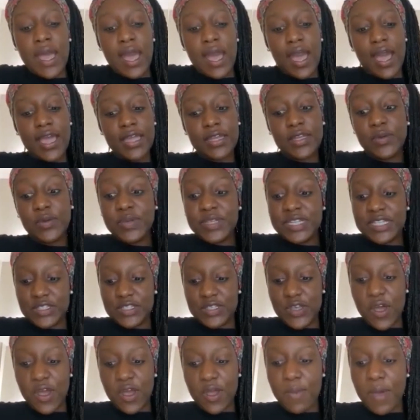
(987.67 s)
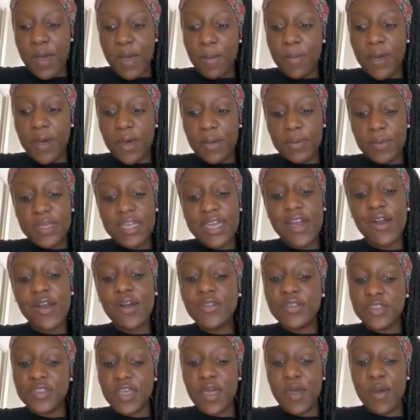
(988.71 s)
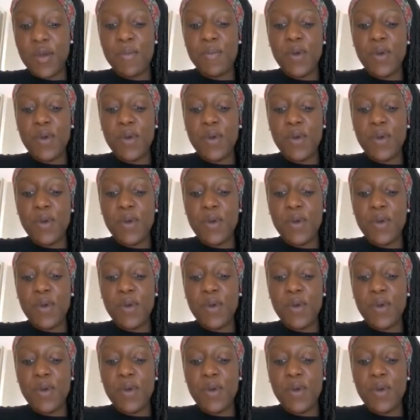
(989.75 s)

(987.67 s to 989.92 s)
I know we didn't talk about public health yet,